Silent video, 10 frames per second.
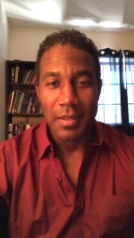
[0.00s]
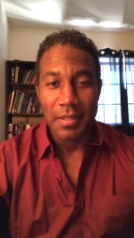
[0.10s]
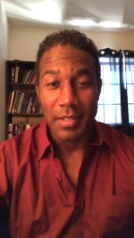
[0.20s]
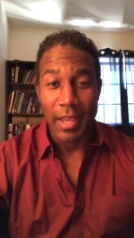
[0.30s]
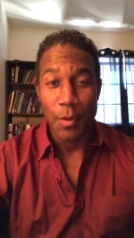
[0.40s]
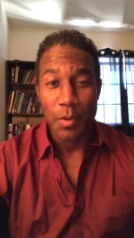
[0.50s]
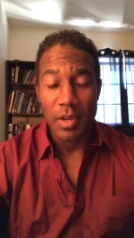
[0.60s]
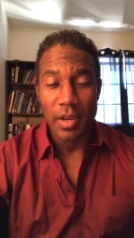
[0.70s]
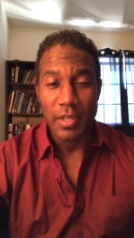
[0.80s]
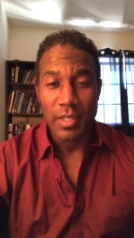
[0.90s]
Today, we're
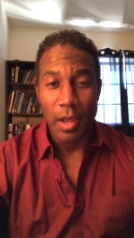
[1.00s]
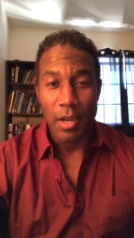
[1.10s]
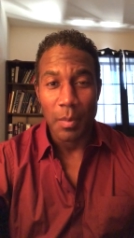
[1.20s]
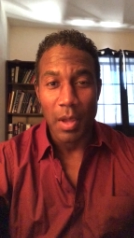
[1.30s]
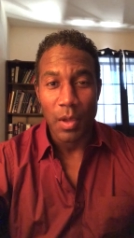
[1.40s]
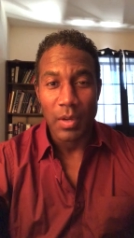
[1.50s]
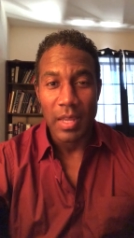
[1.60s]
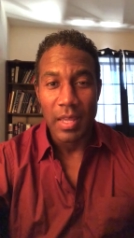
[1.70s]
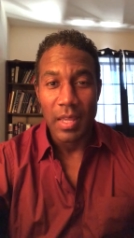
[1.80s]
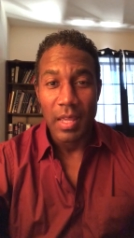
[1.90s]
going to talk about
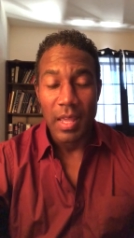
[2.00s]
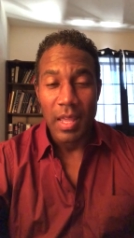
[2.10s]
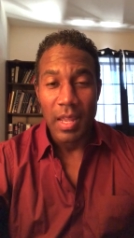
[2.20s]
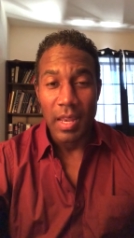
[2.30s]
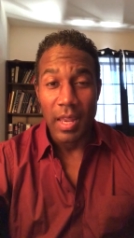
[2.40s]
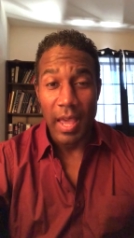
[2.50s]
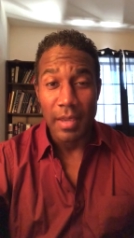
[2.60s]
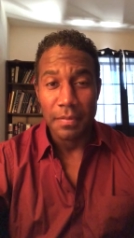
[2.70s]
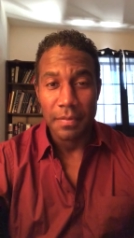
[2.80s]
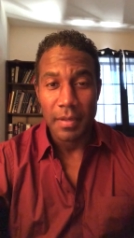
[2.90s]

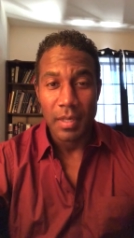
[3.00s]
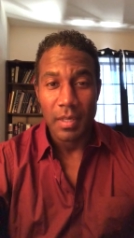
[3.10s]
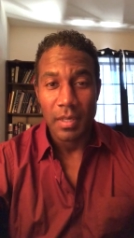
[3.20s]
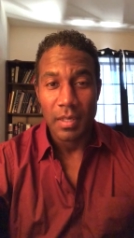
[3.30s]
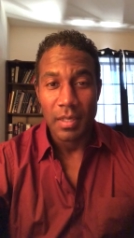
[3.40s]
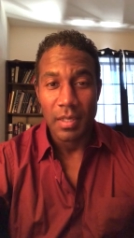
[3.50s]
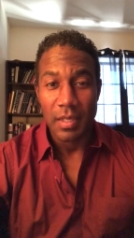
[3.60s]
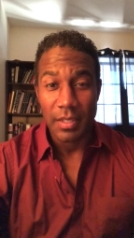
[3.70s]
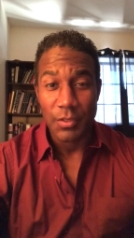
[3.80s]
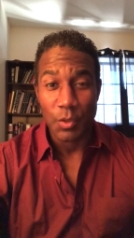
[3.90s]
life
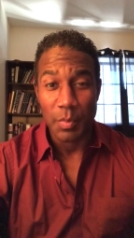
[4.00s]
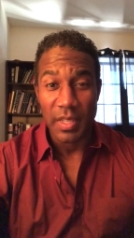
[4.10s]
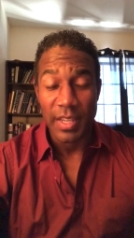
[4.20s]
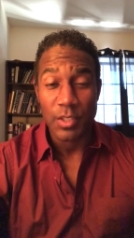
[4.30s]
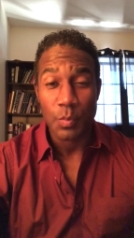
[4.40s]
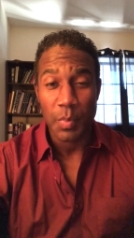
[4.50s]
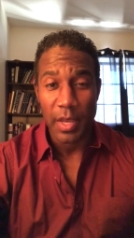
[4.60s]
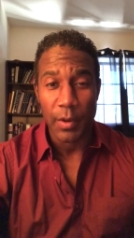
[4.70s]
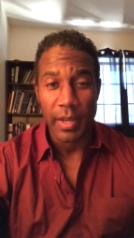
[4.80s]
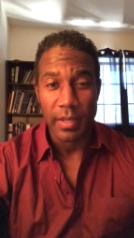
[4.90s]
is to be
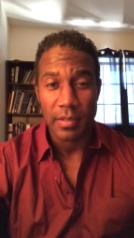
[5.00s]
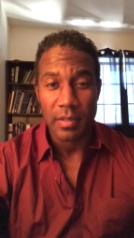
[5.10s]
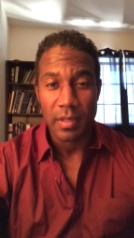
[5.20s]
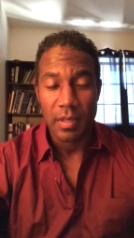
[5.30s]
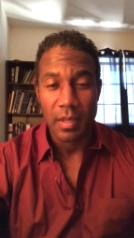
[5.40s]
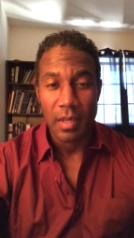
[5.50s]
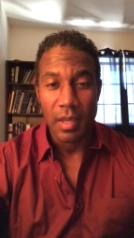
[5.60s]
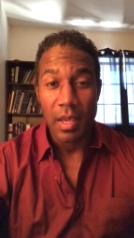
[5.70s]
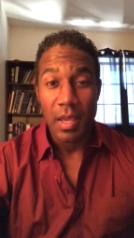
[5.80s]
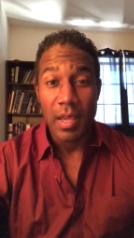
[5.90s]
experienced,
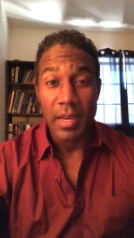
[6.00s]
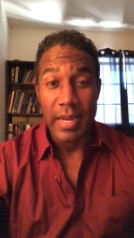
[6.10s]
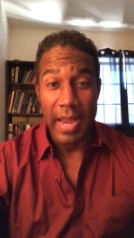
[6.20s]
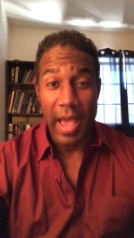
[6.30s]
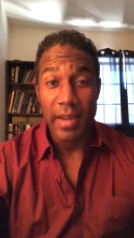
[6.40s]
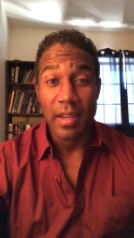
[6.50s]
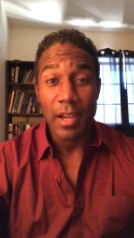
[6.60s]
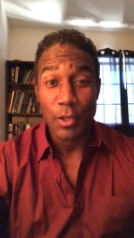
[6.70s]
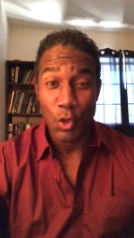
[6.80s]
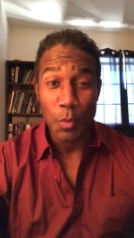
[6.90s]
not
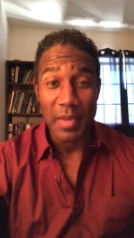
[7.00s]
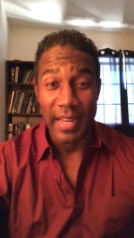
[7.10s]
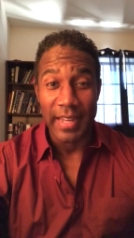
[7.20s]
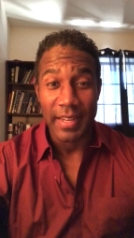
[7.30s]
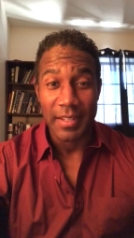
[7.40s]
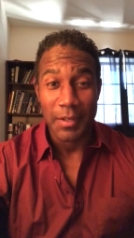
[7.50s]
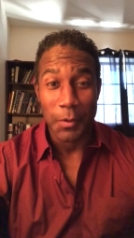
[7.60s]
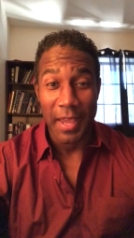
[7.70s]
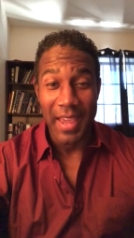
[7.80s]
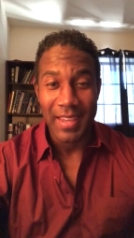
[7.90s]
accumulated,
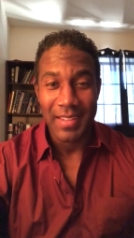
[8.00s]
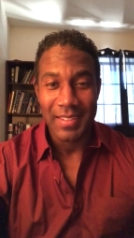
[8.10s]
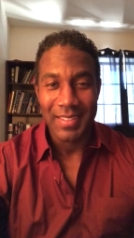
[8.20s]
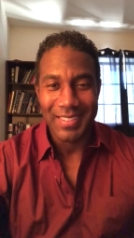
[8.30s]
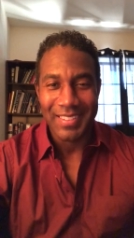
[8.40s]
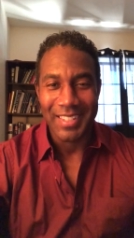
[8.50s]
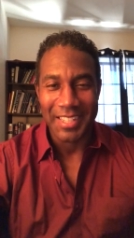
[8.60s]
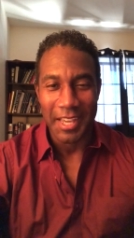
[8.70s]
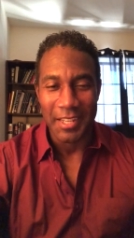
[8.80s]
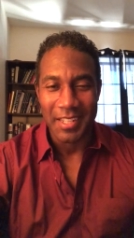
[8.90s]
okay?
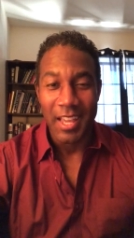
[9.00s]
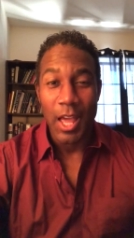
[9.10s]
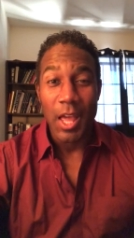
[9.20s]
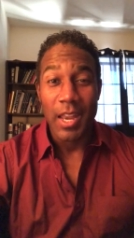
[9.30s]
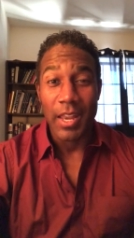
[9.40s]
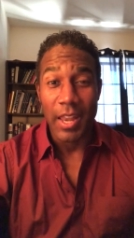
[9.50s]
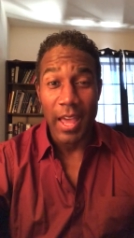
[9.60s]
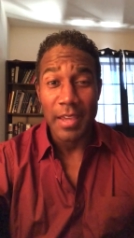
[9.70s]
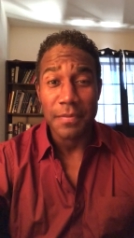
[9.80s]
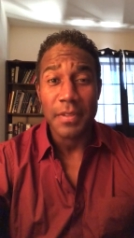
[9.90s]
Again,
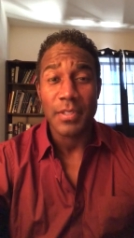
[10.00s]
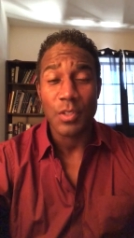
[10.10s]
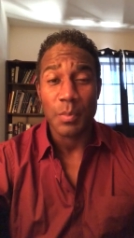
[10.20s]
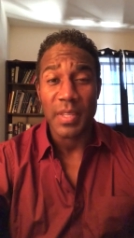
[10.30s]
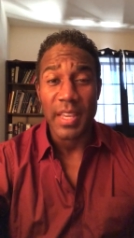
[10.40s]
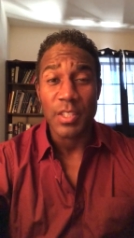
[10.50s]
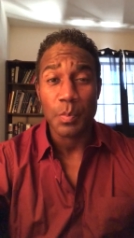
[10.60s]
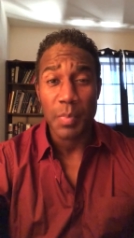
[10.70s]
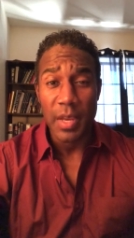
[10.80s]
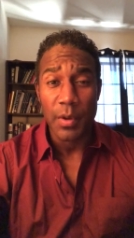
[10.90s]
life is to be
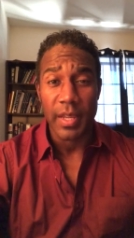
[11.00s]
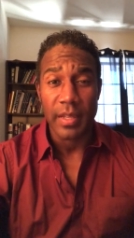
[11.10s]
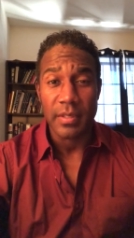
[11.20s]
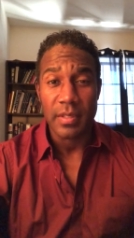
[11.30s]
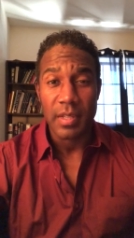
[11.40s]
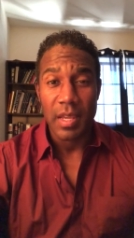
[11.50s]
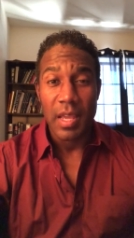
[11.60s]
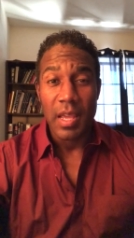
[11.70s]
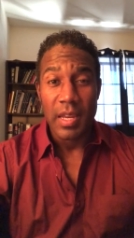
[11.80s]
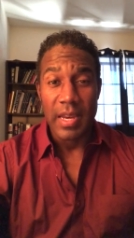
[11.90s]
experienced,
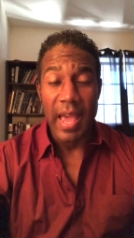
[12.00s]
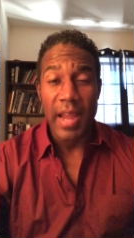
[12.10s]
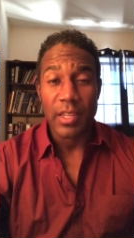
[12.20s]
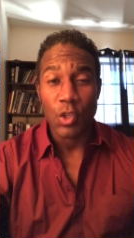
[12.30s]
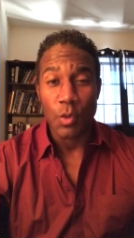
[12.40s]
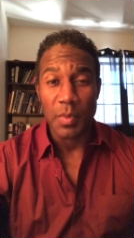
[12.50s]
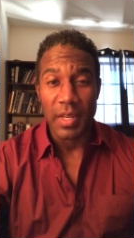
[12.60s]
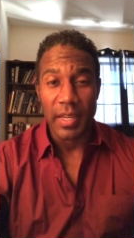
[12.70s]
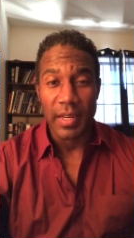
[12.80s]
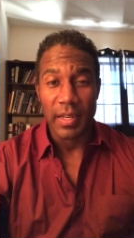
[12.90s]
not
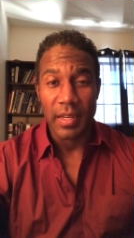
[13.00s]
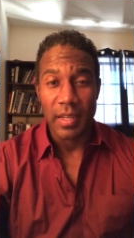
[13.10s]
accumulated.